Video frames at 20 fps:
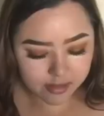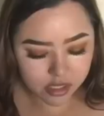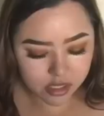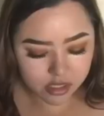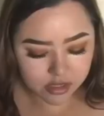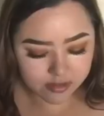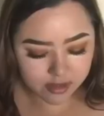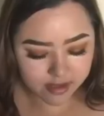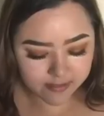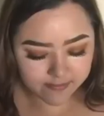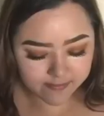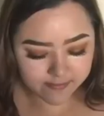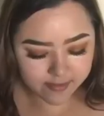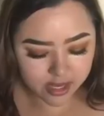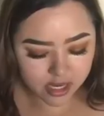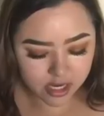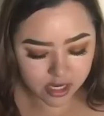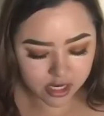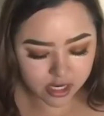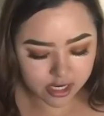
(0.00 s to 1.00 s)
gonna use my
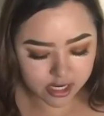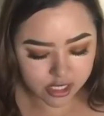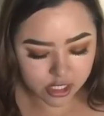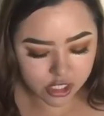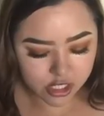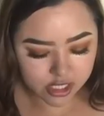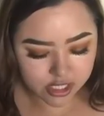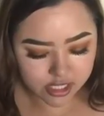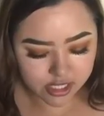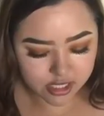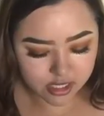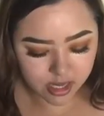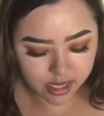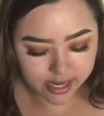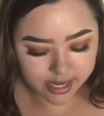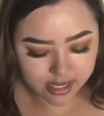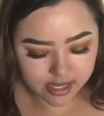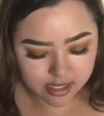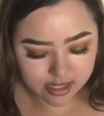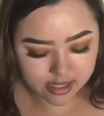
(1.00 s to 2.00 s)
finger just to
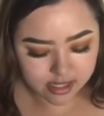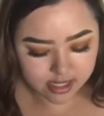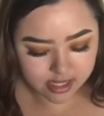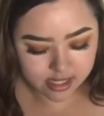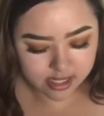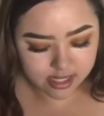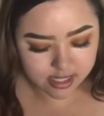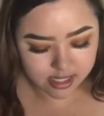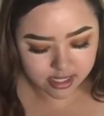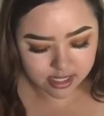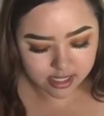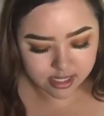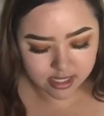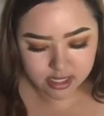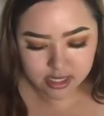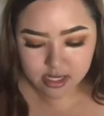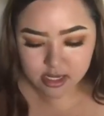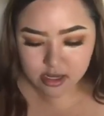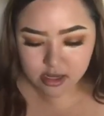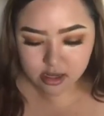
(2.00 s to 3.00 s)
like
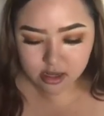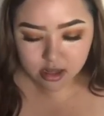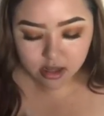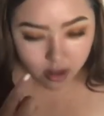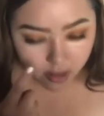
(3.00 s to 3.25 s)
see.